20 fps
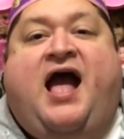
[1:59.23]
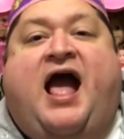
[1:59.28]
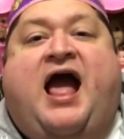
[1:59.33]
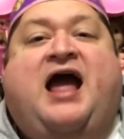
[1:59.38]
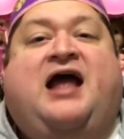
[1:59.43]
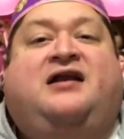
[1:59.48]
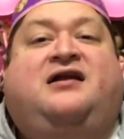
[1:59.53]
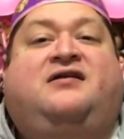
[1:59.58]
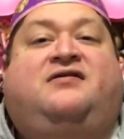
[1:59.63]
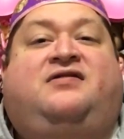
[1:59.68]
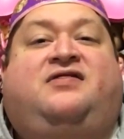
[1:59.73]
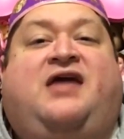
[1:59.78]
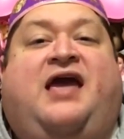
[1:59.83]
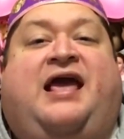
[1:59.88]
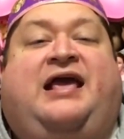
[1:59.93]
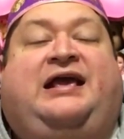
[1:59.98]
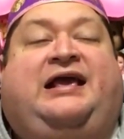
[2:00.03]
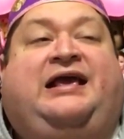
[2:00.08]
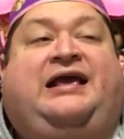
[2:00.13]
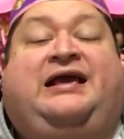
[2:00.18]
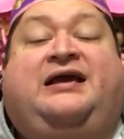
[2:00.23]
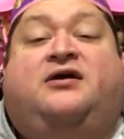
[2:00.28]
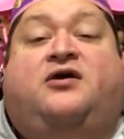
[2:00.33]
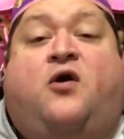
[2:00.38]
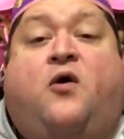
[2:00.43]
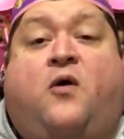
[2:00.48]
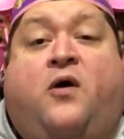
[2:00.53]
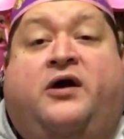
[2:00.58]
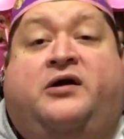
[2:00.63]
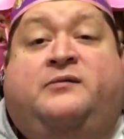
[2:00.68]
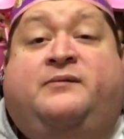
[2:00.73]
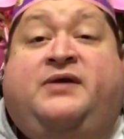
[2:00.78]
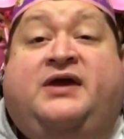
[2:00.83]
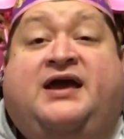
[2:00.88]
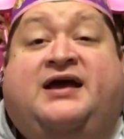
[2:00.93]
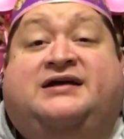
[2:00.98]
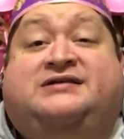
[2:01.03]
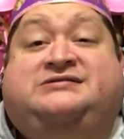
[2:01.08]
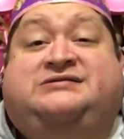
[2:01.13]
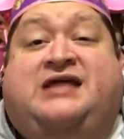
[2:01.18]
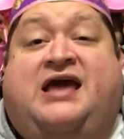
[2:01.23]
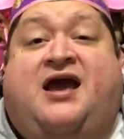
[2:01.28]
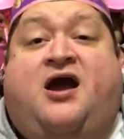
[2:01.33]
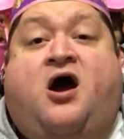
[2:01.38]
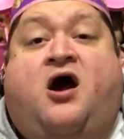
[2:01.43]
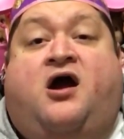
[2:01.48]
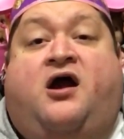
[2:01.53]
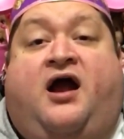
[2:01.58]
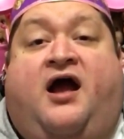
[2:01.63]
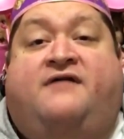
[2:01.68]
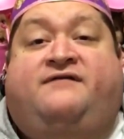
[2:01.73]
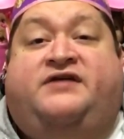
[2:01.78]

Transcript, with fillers: and they eat corn because they are a